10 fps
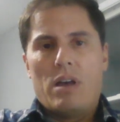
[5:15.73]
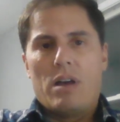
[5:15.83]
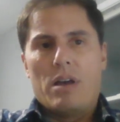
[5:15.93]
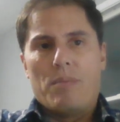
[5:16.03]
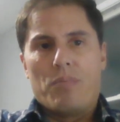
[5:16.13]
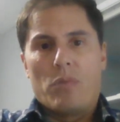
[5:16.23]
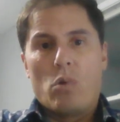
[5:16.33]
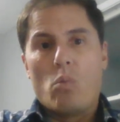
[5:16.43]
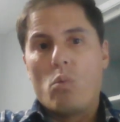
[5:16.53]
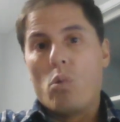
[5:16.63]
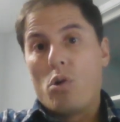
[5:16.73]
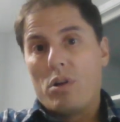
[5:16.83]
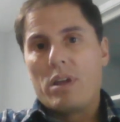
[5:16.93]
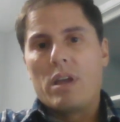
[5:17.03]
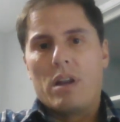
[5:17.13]
um,
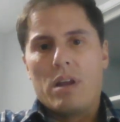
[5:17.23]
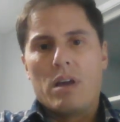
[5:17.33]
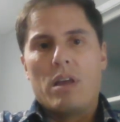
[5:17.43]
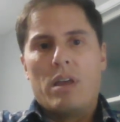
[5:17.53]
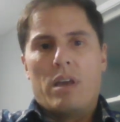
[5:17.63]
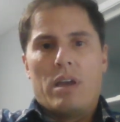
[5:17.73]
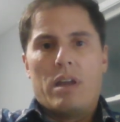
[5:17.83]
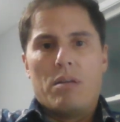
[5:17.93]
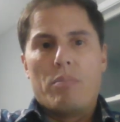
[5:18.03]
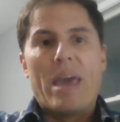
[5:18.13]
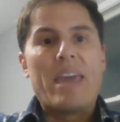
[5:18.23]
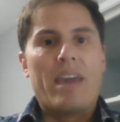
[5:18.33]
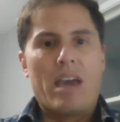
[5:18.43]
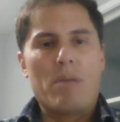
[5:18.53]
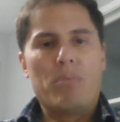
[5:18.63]
work in a
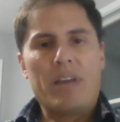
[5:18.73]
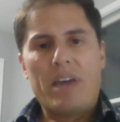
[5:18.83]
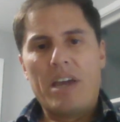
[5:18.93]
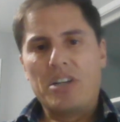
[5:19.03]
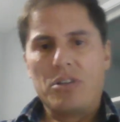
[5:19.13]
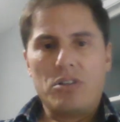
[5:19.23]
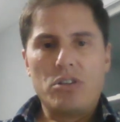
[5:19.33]
baking application.